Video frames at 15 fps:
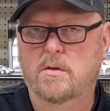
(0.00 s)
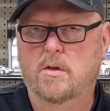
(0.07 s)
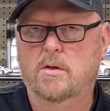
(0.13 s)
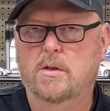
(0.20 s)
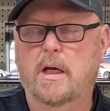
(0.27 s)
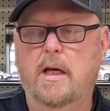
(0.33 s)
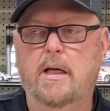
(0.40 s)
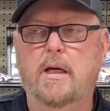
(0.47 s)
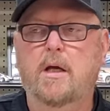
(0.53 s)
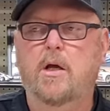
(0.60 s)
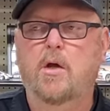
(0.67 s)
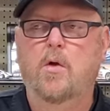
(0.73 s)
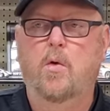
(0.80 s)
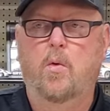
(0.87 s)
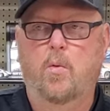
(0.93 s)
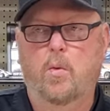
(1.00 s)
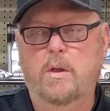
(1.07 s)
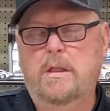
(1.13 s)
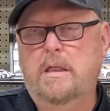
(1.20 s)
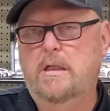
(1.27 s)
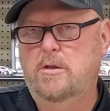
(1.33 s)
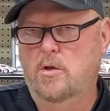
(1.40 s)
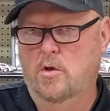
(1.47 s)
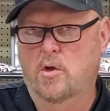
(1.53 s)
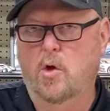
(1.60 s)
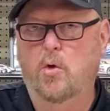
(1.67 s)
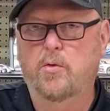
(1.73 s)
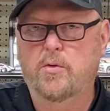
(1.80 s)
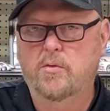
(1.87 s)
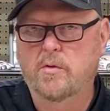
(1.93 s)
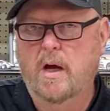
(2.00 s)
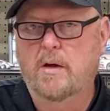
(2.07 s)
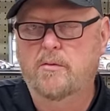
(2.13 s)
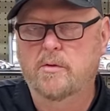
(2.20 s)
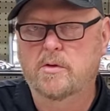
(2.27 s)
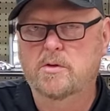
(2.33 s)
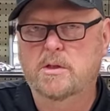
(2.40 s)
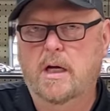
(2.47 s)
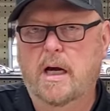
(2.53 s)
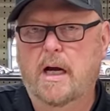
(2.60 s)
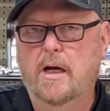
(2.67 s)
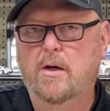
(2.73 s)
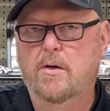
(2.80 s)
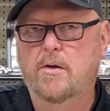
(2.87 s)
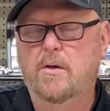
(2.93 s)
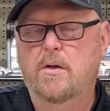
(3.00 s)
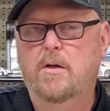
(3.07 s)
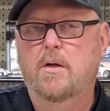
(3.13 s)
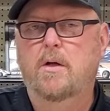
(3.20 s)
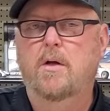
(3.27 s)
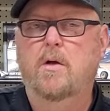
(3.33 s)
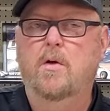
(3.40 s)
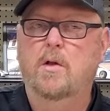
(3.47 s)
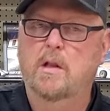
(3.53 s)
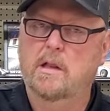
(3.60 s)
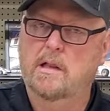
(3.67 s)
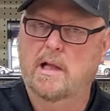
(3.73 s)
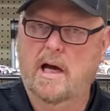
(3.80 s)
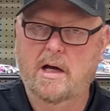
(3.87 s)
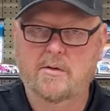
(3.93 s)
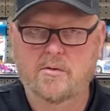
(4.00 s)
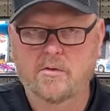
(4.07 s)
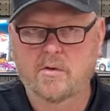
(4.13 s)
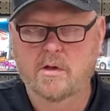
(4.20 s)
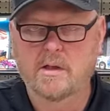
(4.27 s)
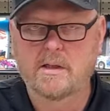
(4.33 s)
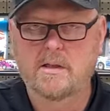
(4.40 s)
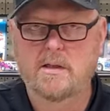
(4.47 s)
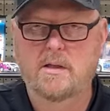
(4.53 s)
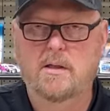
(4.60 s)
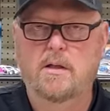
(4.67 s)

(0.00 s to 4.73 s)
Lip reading: Okay, we need to load the right rear tire laterally